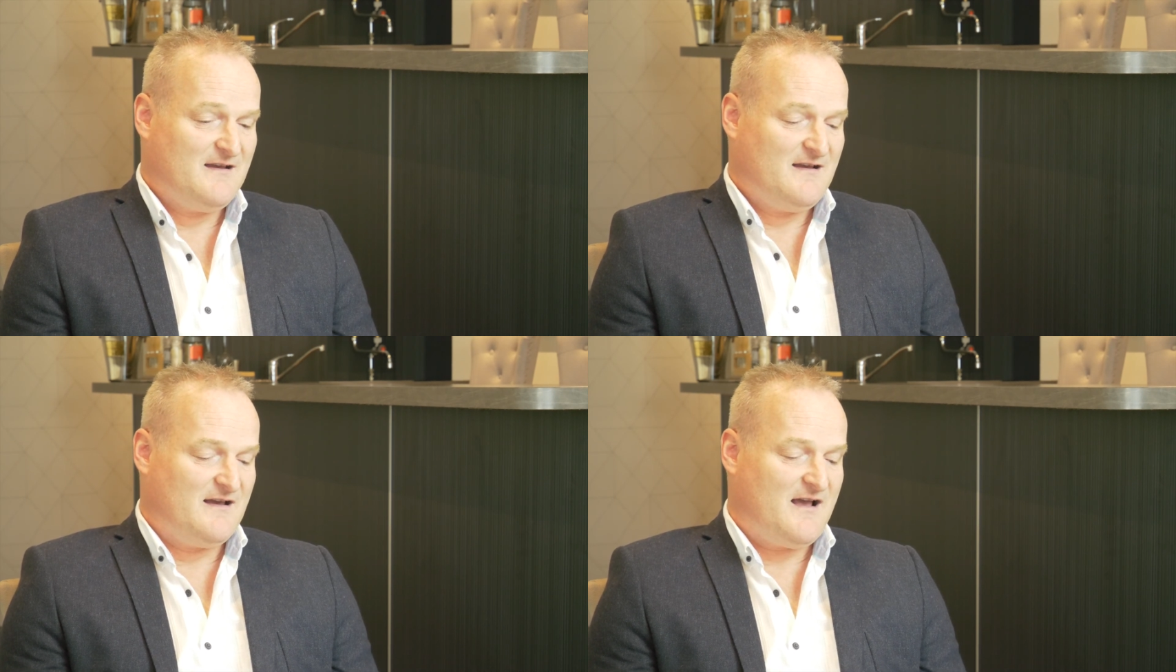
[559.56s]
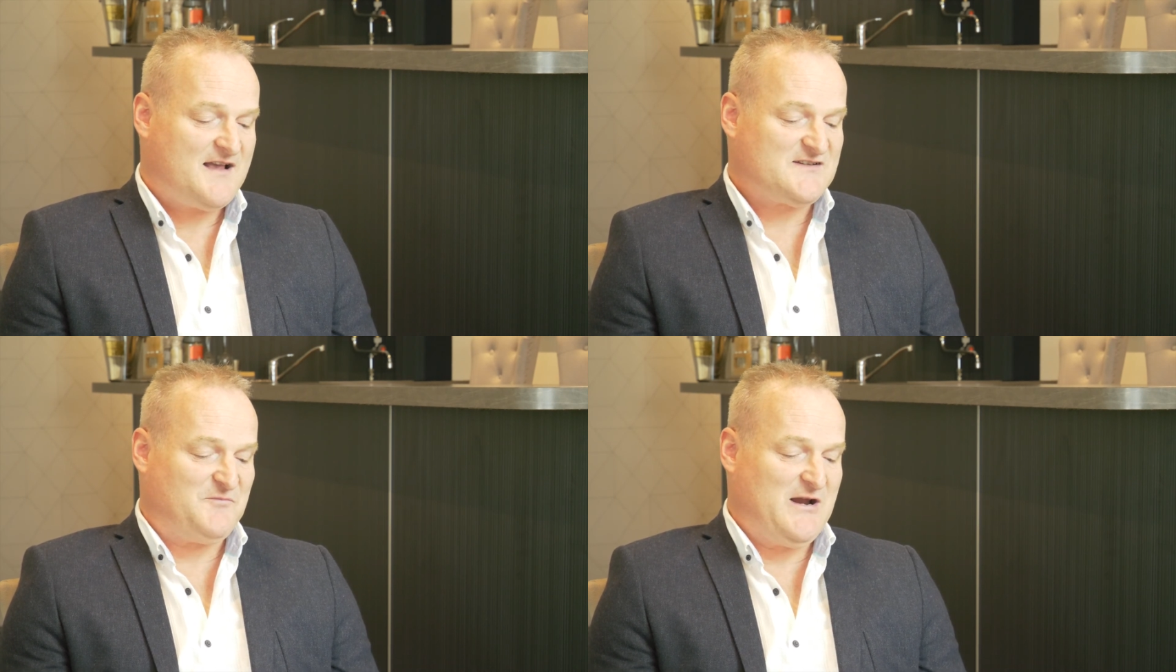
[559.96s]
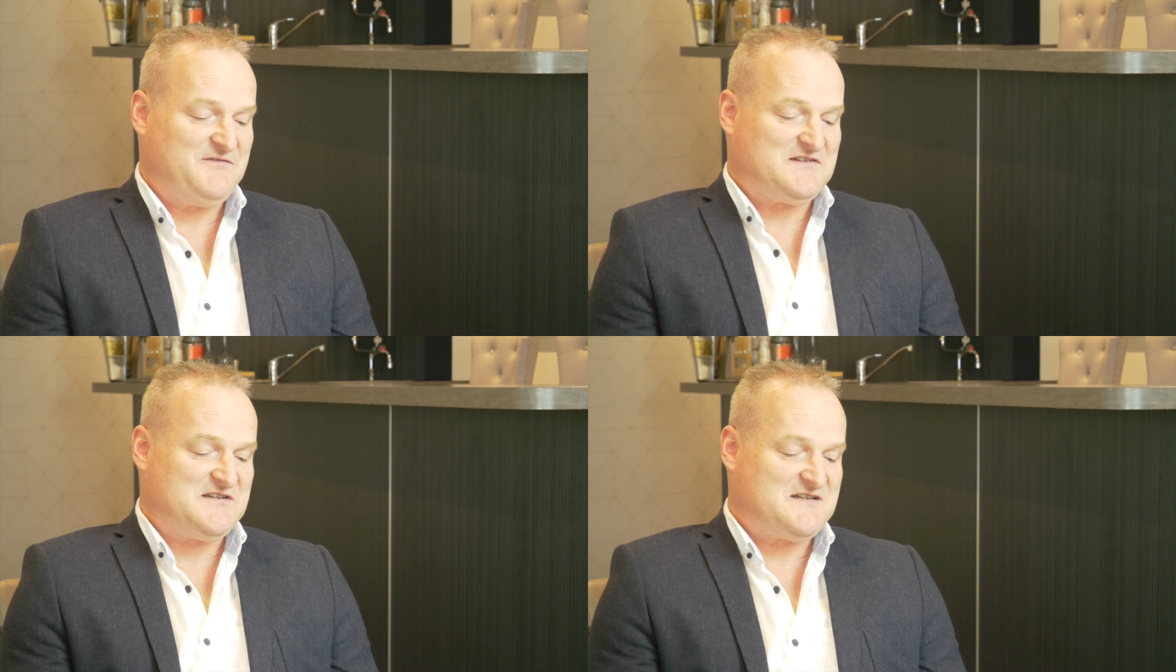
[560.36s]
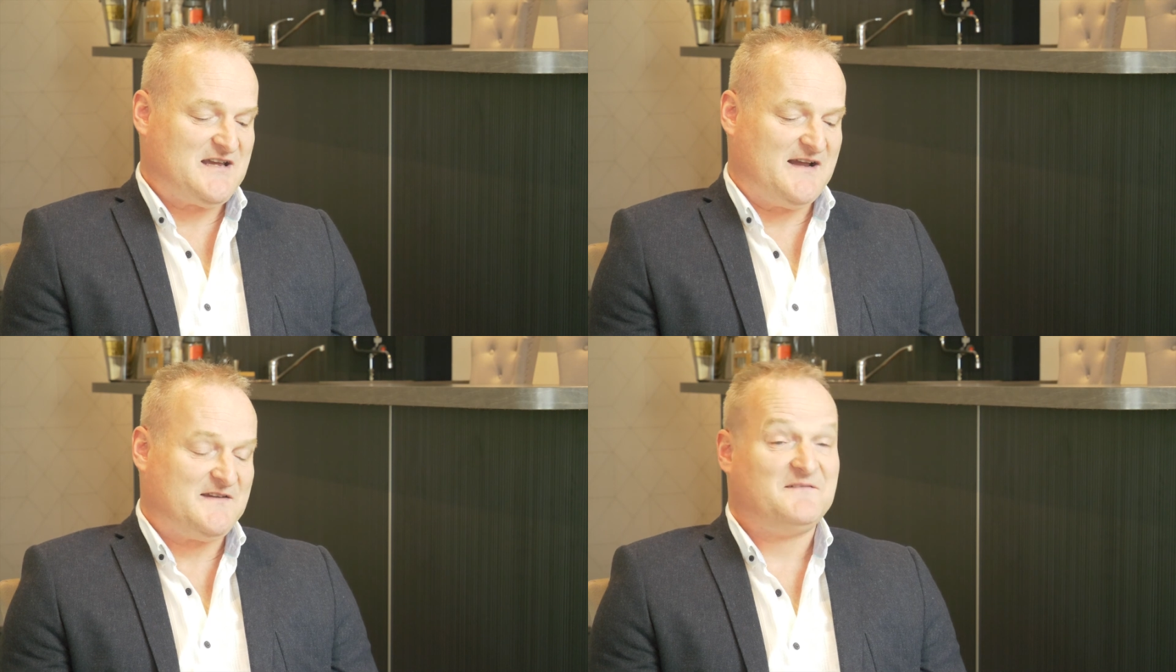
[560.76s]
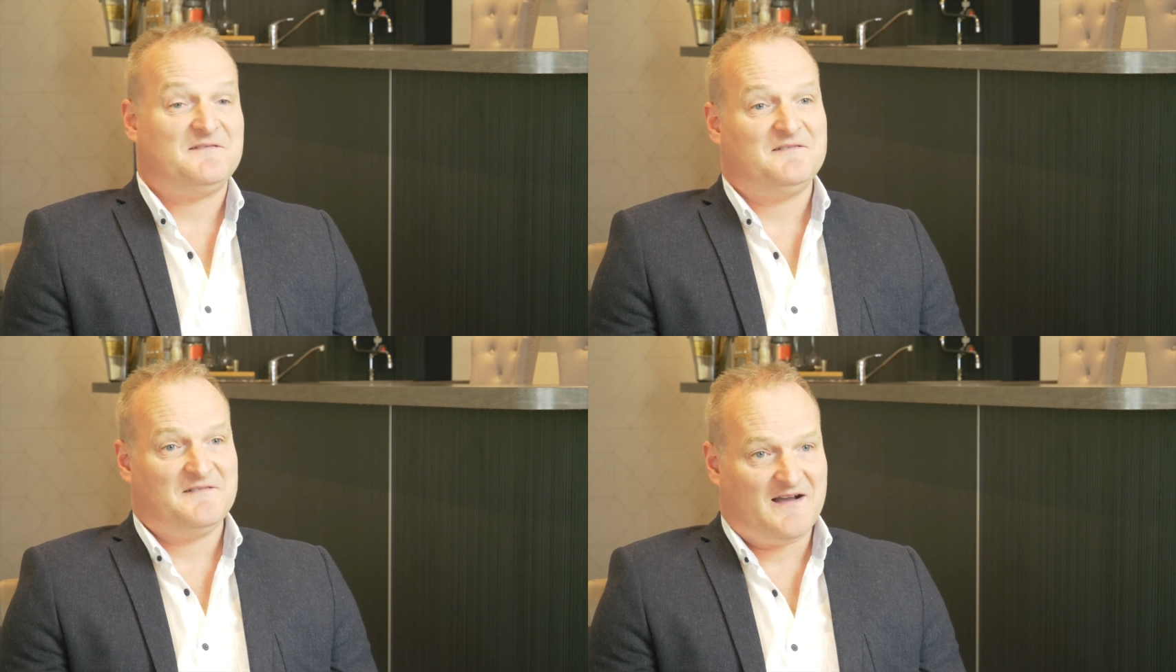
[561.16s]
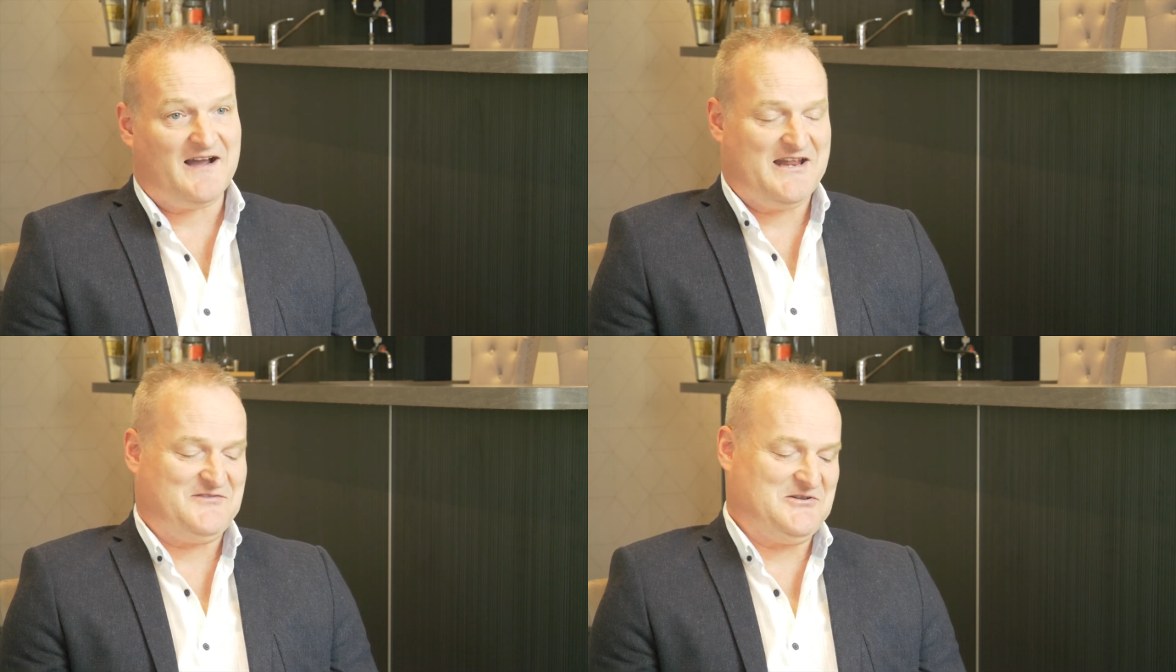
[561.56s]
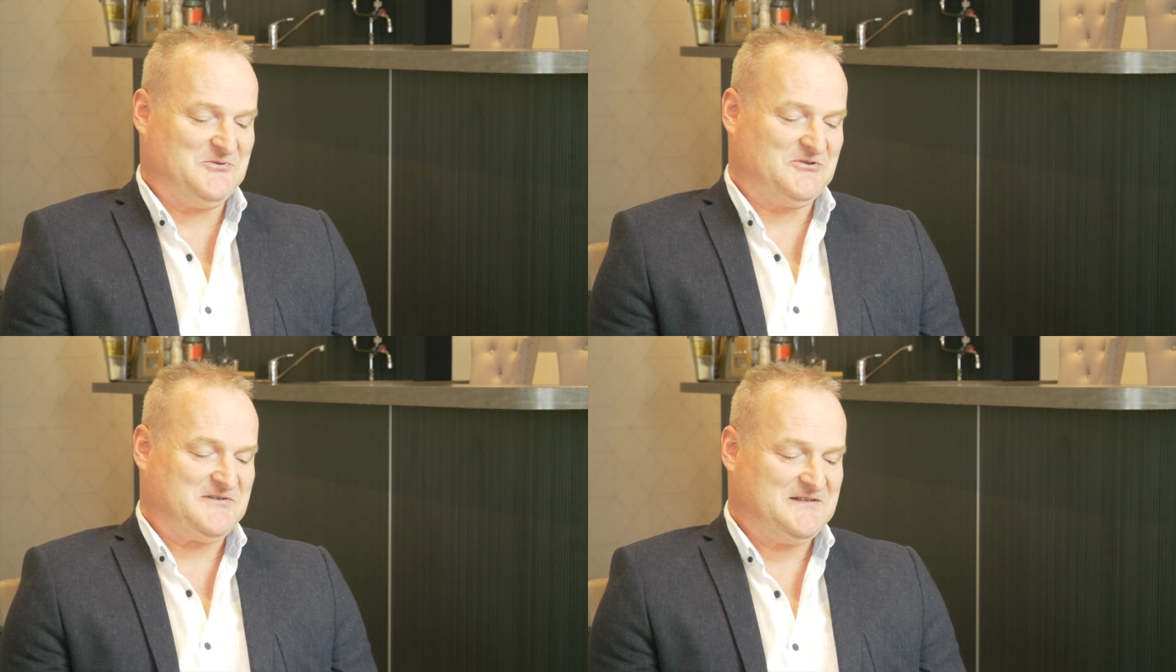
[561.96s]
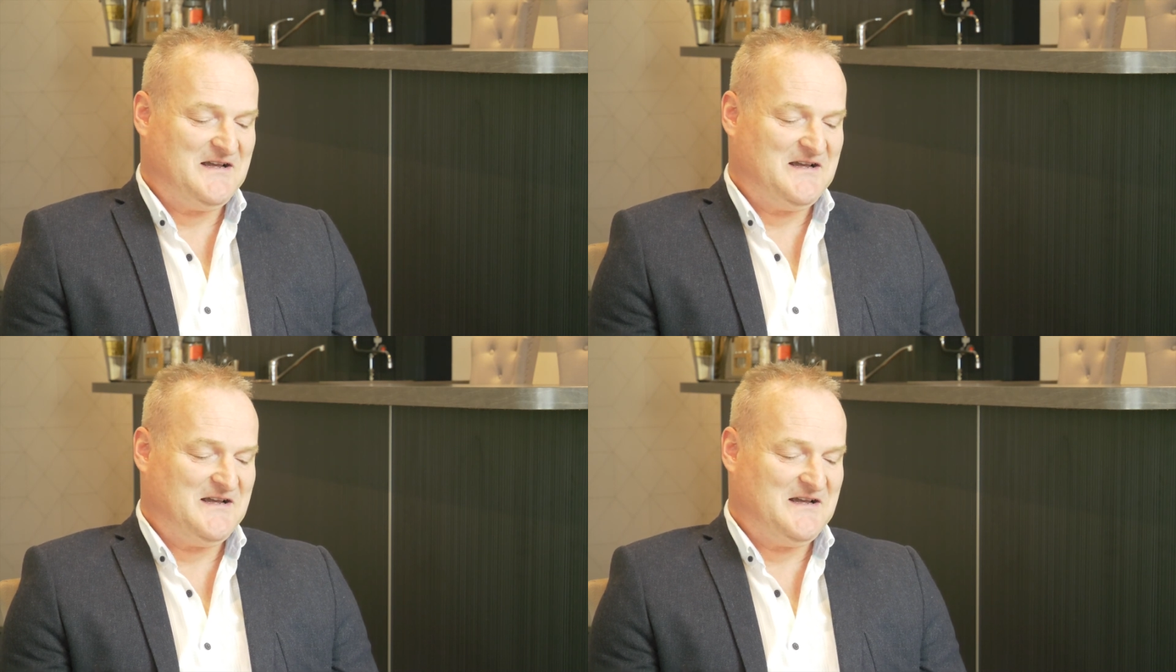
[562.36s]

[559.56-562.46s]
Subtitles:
As I've previously said, I live in the ward.